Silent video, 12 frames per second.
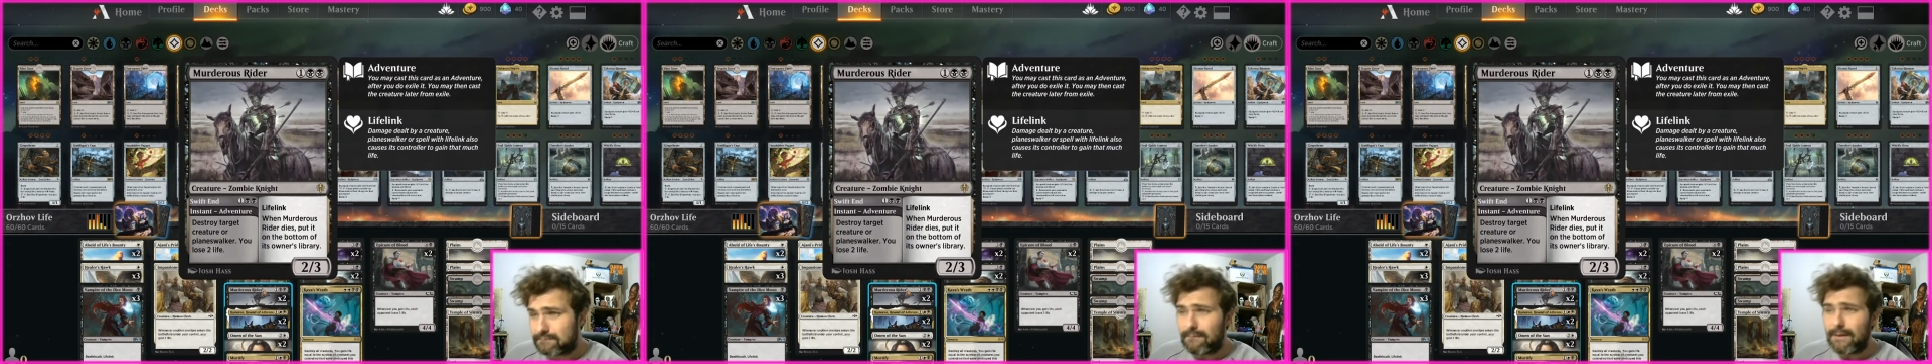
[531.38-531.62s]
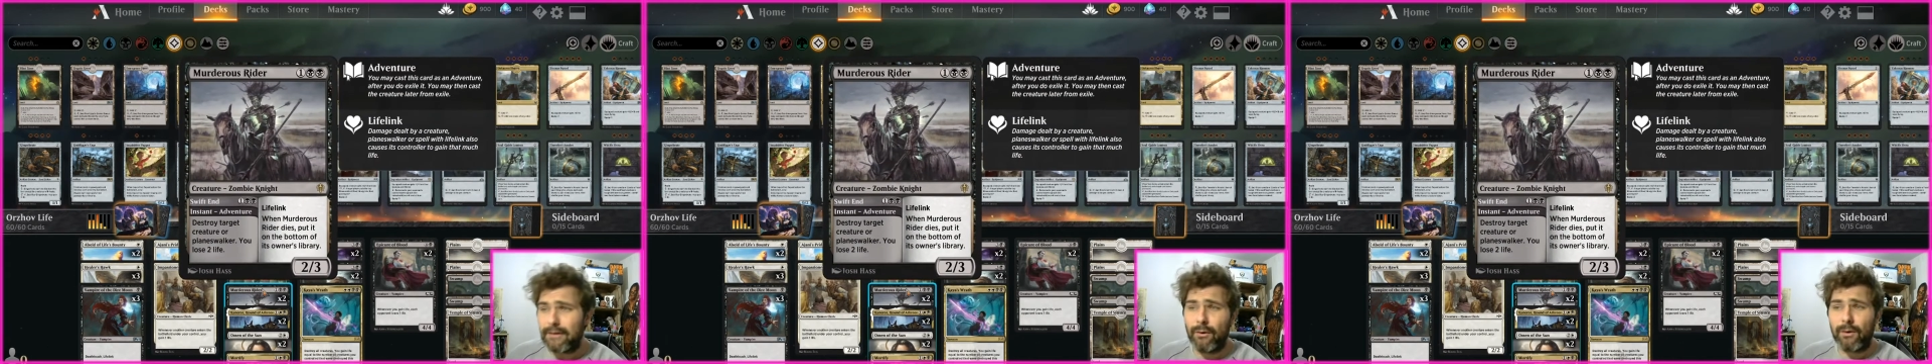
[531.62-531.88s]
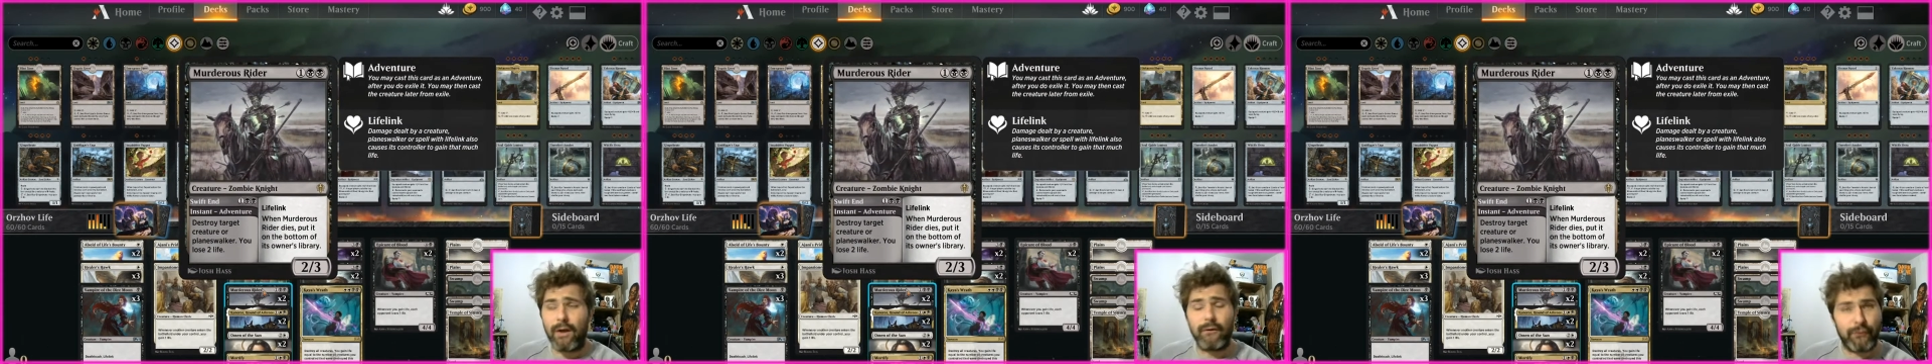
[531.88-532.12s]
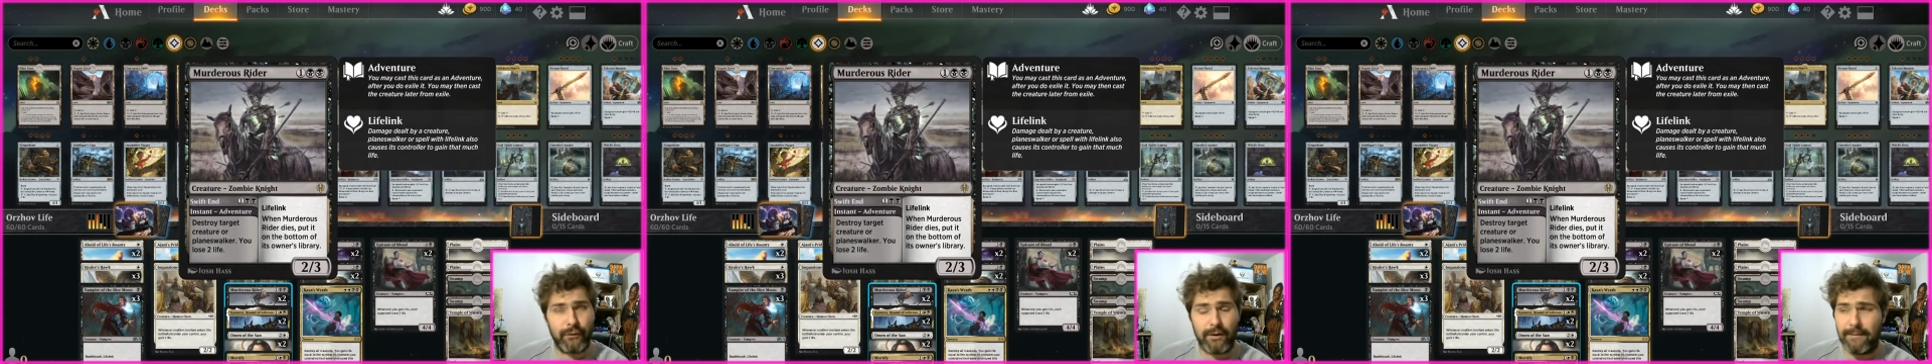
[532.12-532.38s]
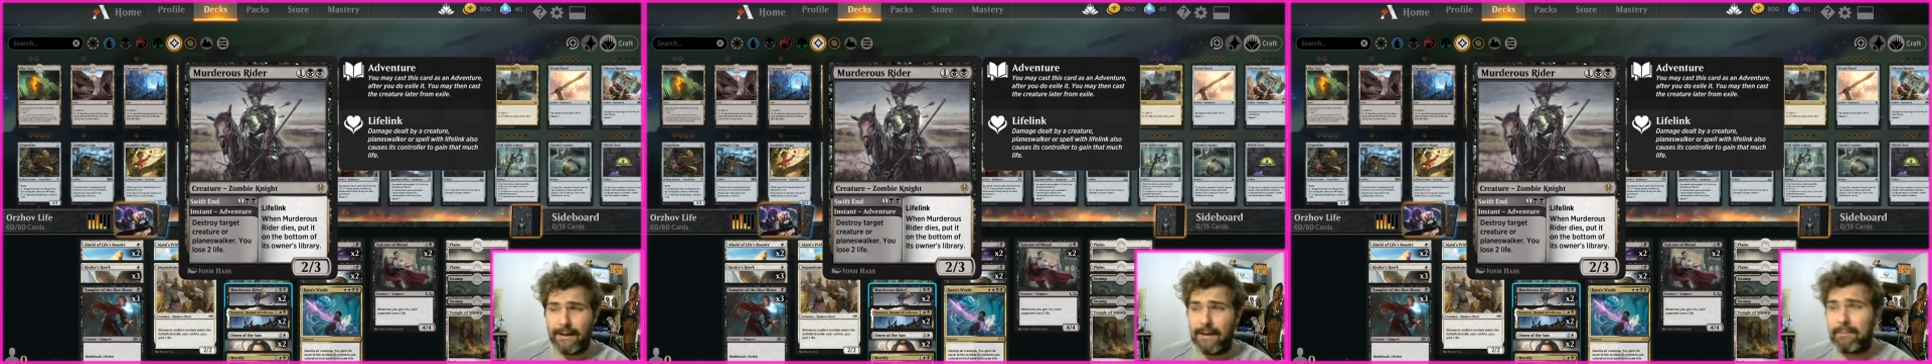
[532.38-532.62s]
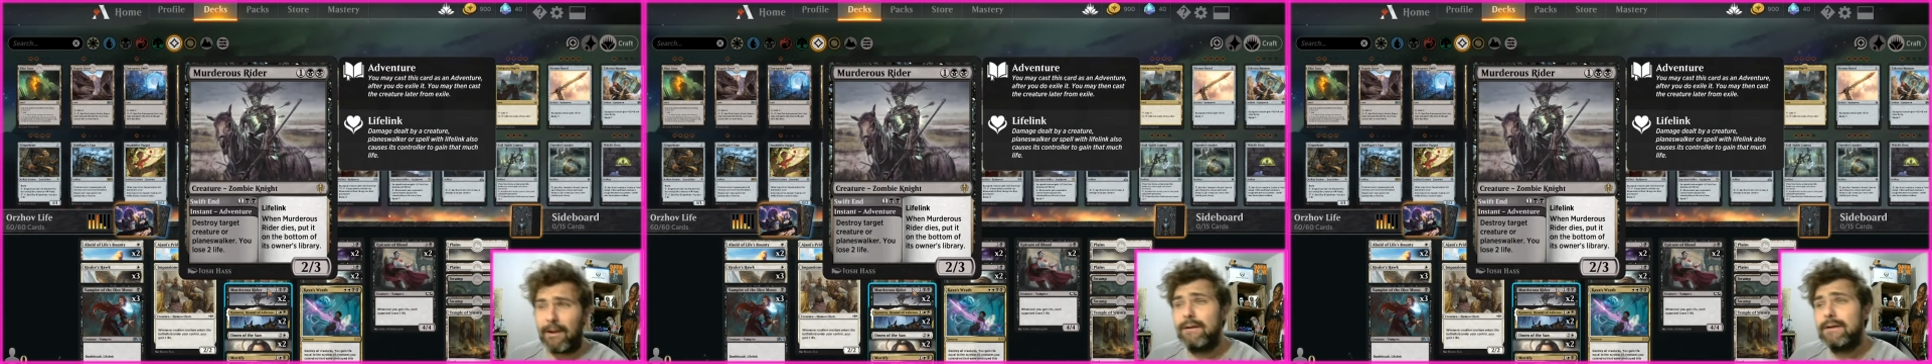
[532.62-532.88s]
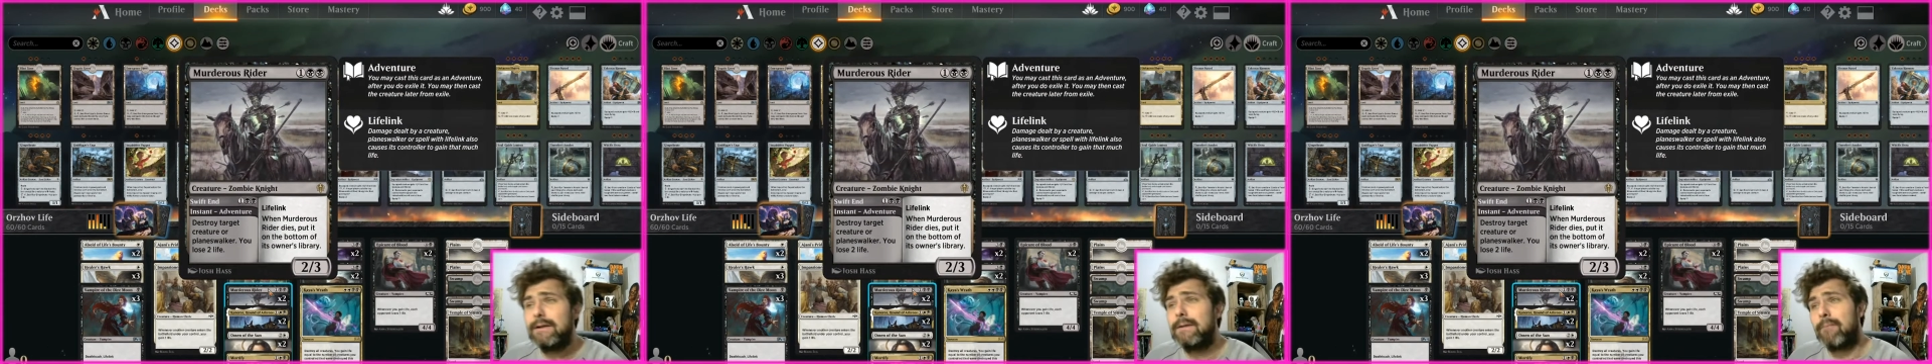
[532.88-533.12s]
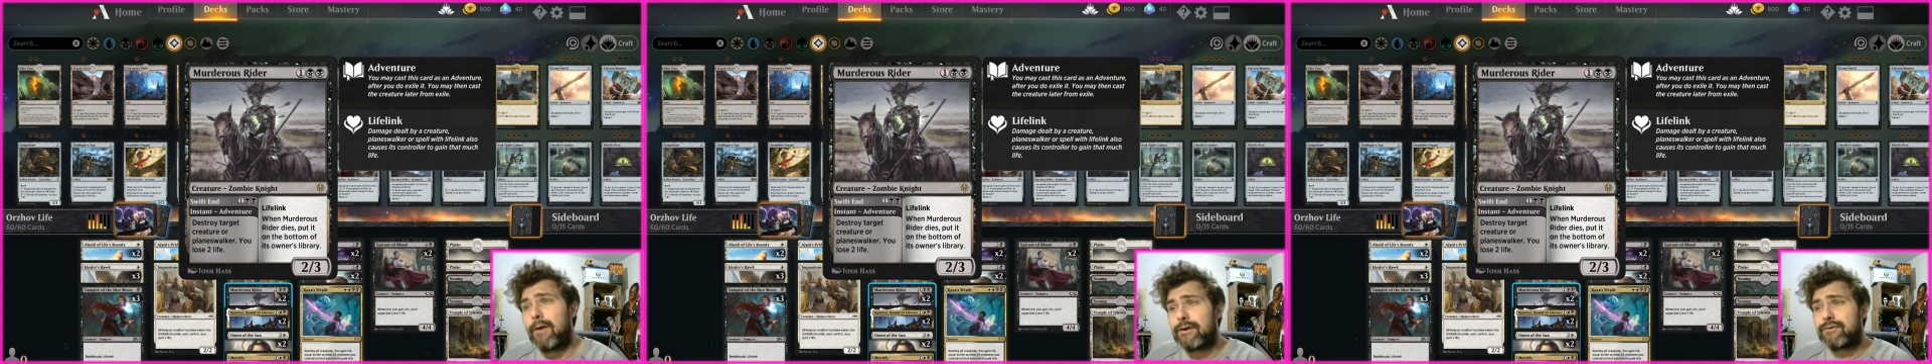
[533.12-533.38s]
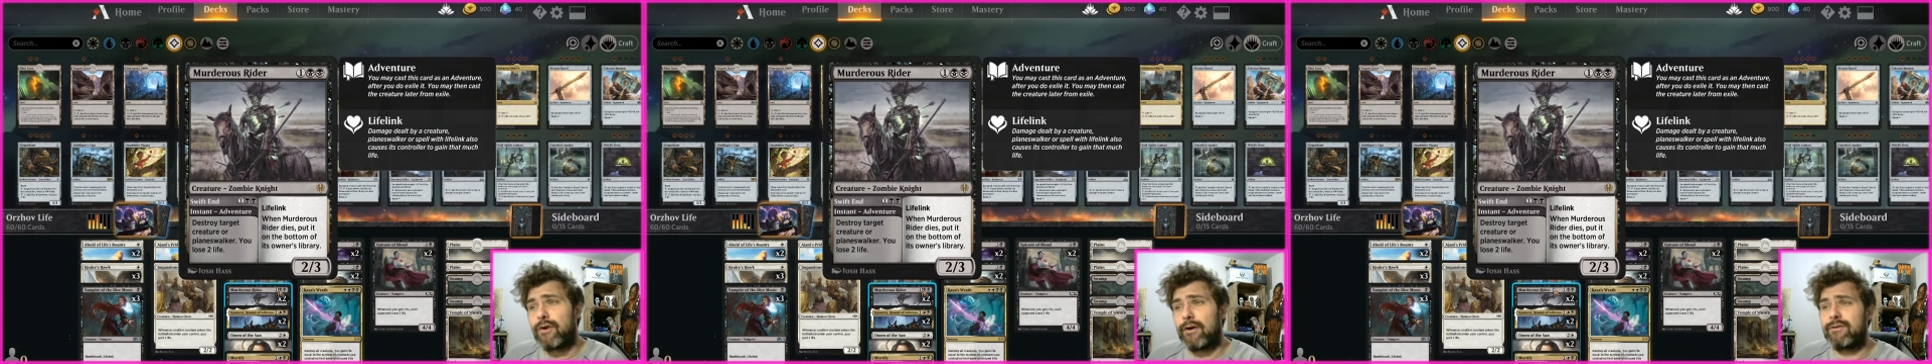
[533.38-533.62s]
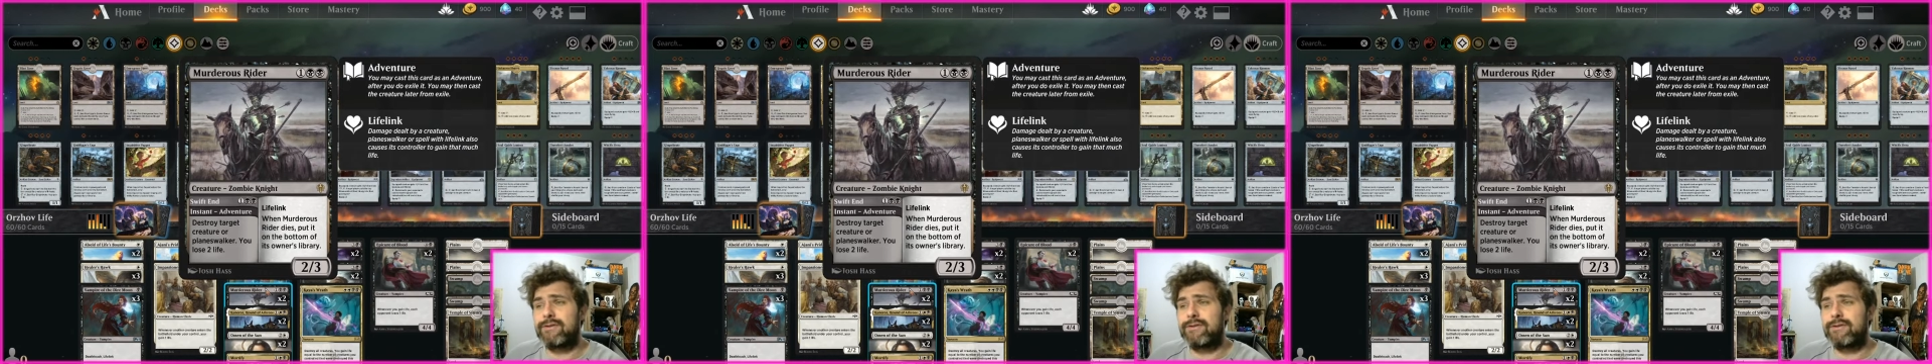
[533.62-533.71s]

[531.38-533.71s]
that we'll go through in a minute. But Murderous Rider